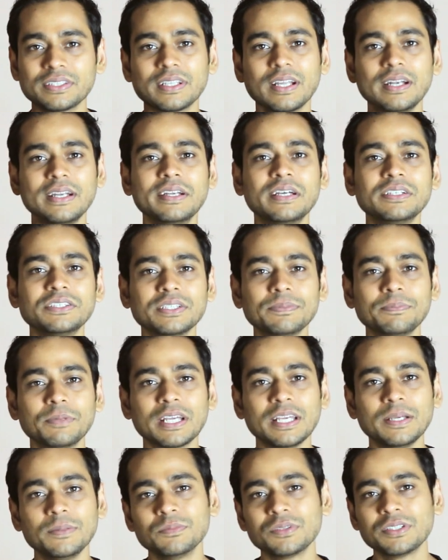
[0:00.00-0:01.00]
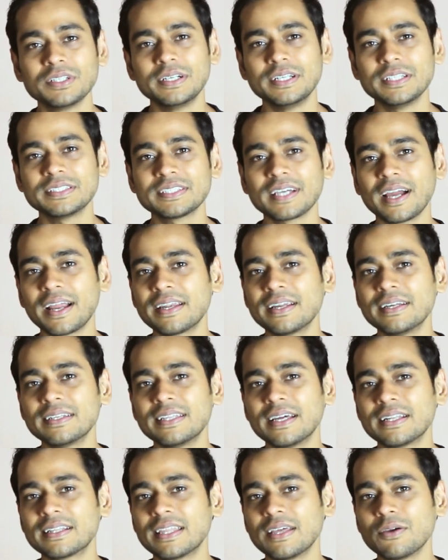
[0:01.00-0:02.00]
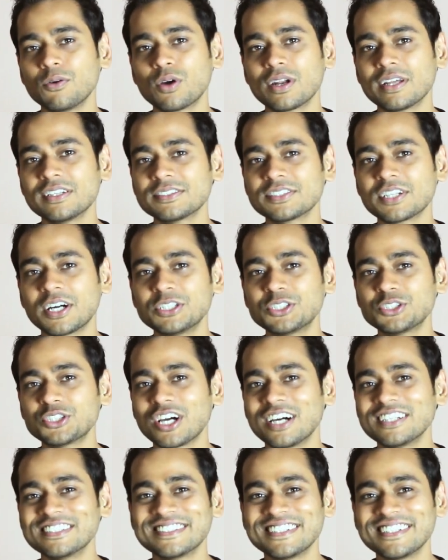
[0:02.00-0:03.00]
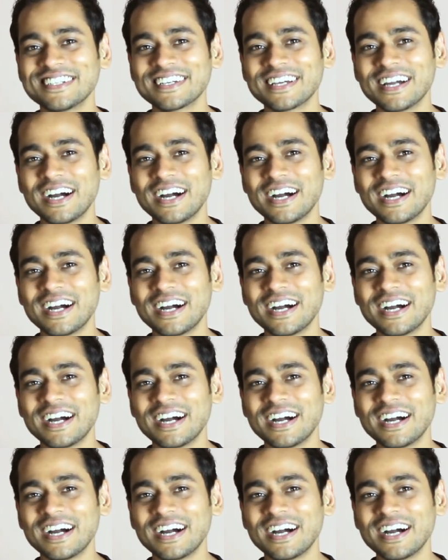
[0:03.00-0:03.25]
the leadership teams decided that they want to start charging